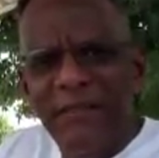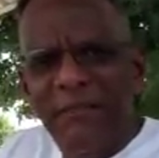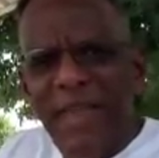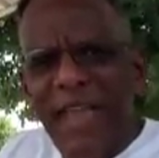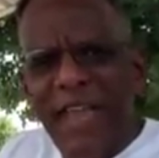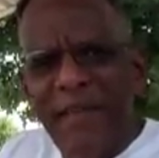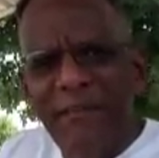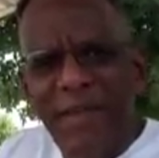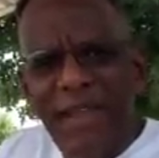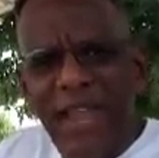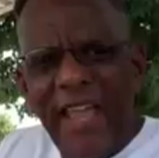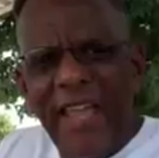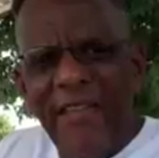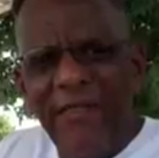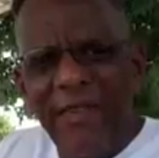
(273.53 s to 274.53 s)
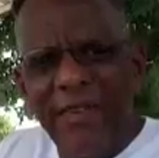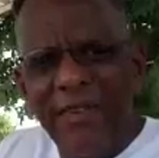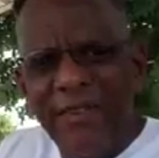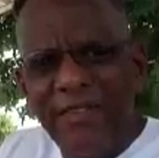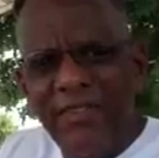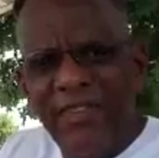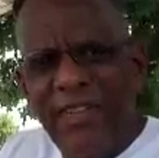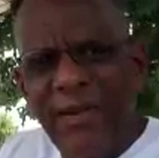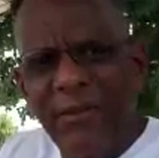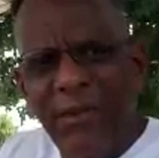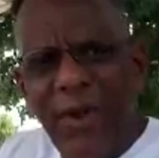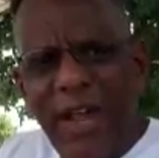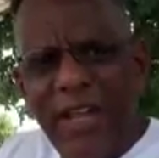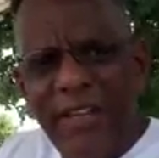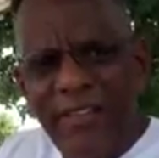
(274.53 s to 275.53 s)
bad behavior seem
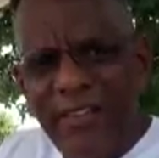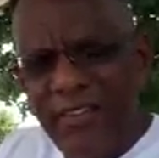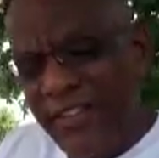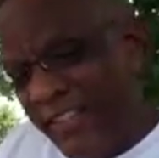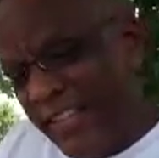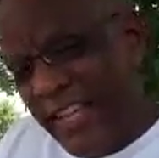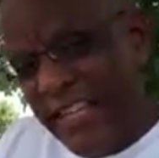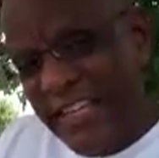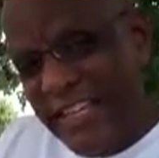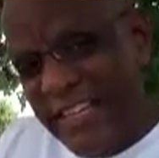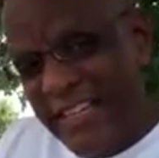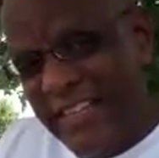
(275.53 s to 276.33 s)
right, you think?